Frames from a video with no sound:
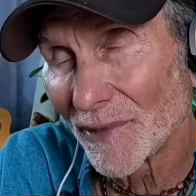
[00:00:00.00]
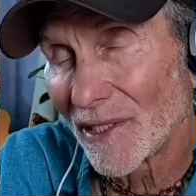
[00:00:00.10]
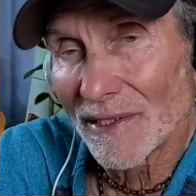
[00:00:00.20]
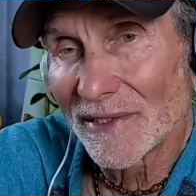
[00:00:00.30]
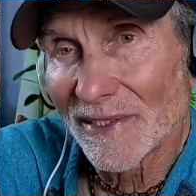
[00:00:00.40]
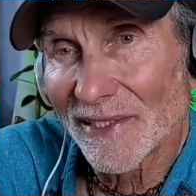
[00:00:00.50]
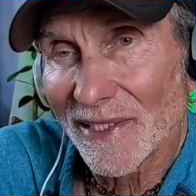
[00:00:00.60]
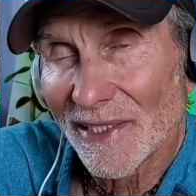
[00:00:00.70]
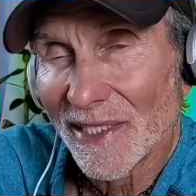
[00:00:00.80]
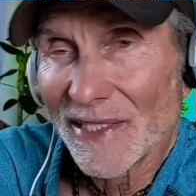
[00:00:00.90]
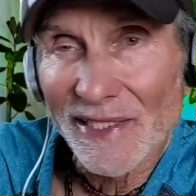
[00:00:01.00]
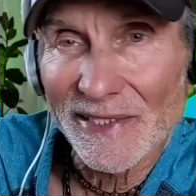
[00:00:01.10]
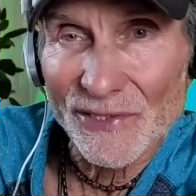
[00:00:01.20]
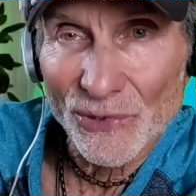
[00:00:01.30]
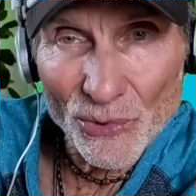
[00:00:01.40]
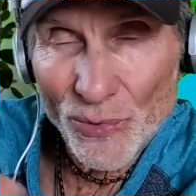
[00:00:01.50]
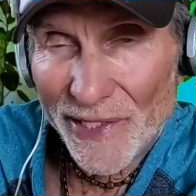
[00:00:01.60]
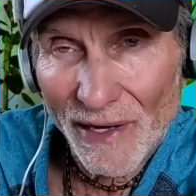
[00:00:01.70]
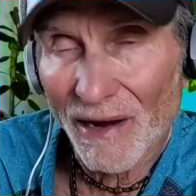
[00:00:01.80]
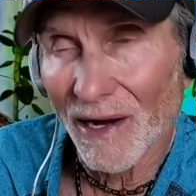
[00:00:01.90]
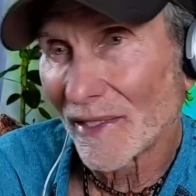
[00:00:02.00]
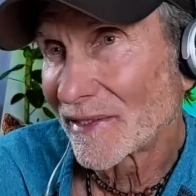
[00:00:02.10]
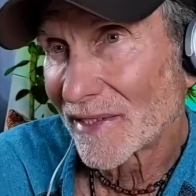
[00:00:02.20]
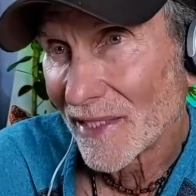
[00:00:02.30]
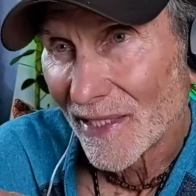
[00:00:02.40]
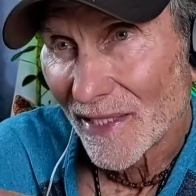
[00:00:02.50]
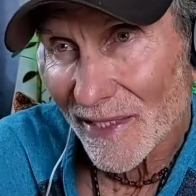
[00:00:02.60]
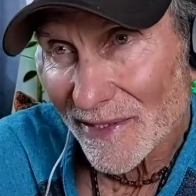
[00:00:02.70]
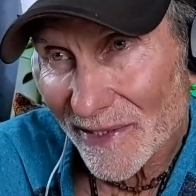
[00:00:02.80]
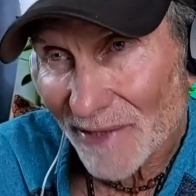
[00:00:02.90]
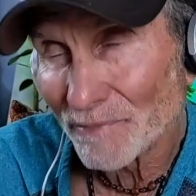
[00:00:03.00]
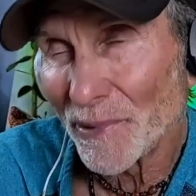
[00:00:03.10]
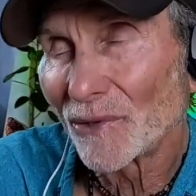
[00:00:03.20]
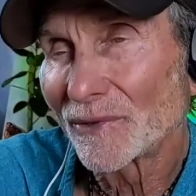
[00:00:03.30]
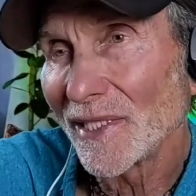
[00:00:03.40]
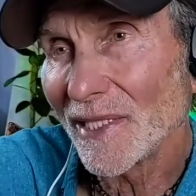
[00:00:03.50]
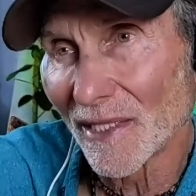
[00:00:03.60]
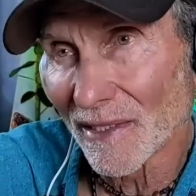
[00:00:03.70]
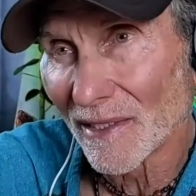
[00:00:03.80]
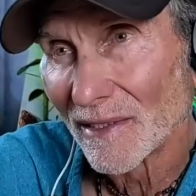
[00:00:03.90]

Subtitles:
because it's who we are. It's built in.